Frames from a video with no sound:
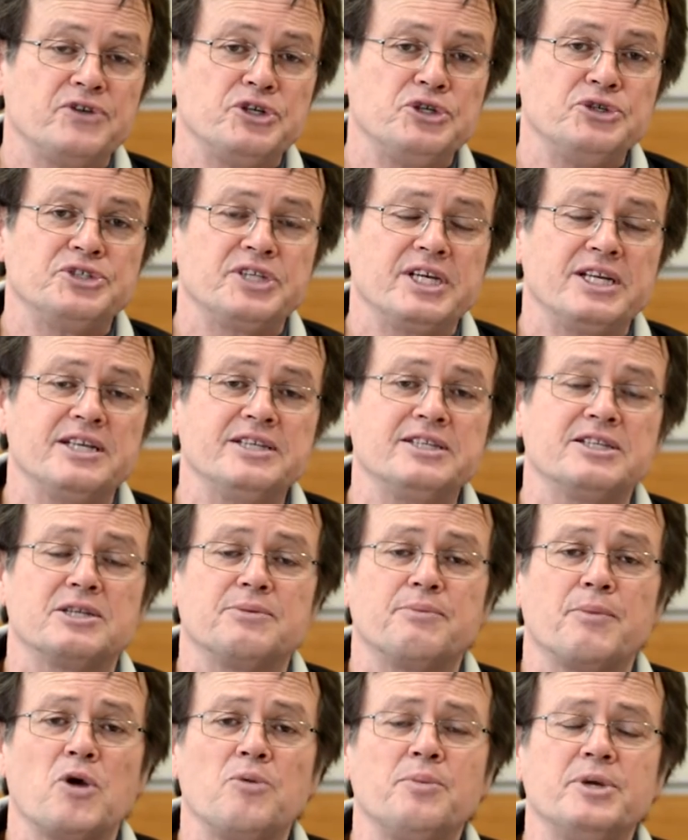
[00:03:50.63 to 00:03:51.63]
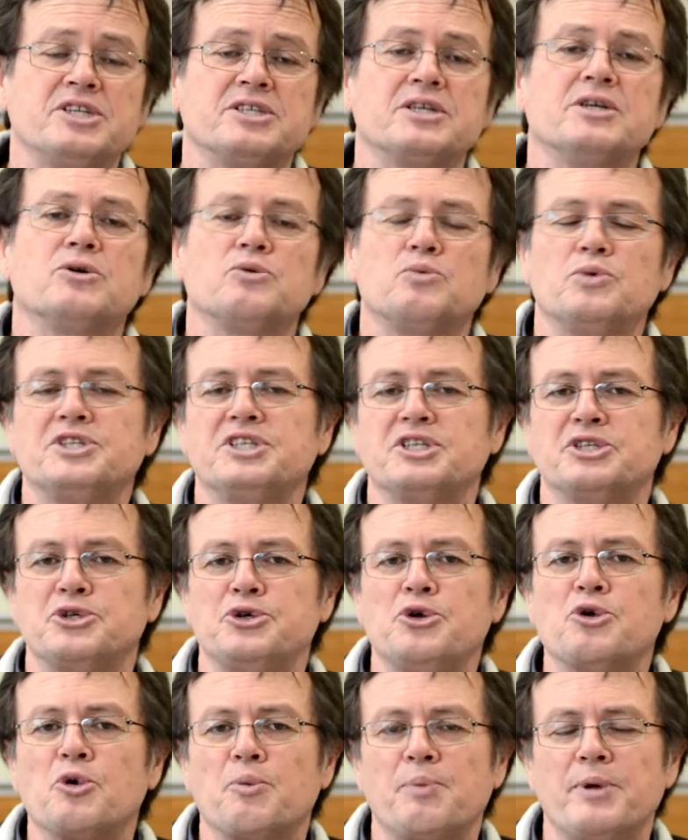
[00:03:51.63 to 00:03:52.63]
in New Zealand at the moment, which is
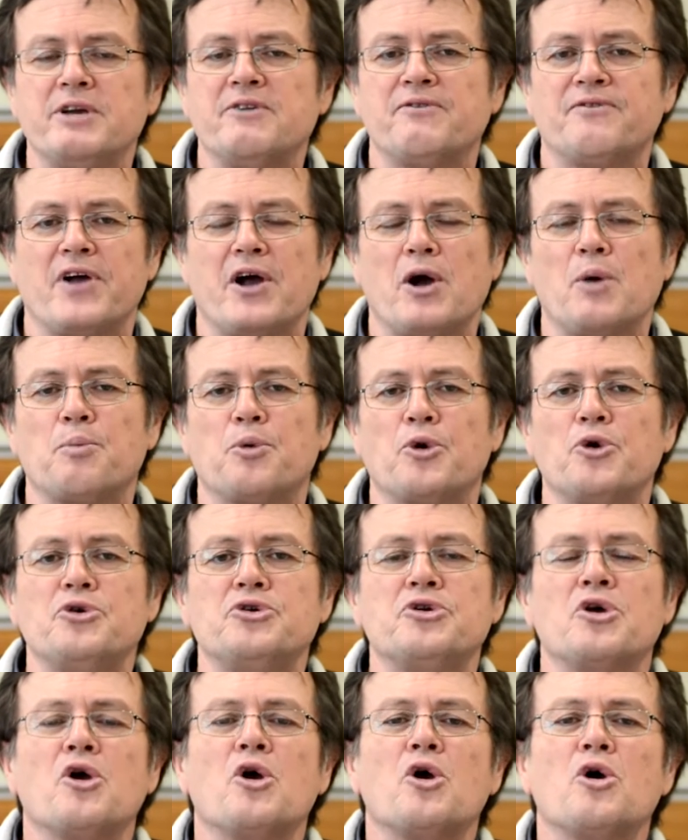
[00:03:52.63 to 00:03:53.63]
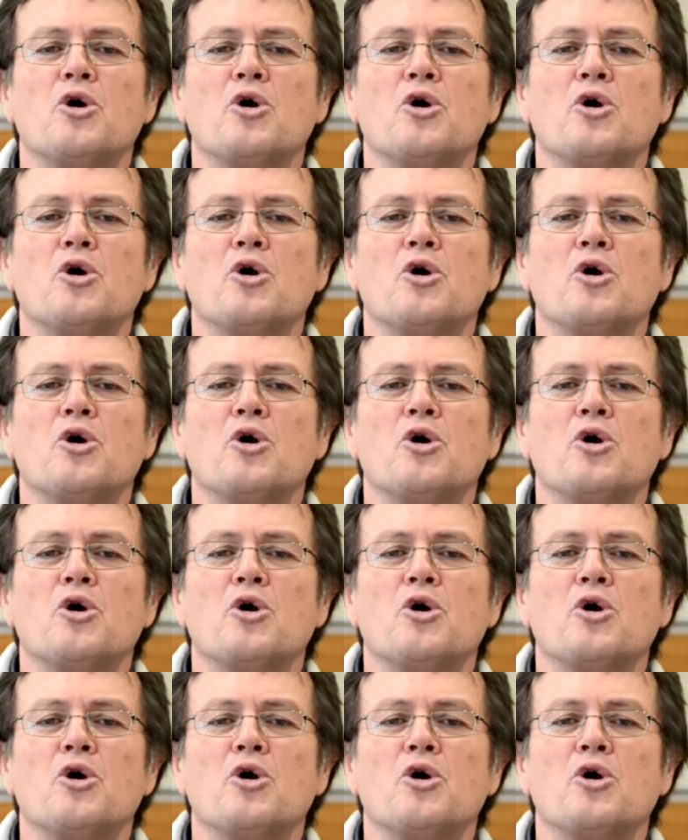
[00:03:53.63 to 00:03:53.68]
European foulbrood,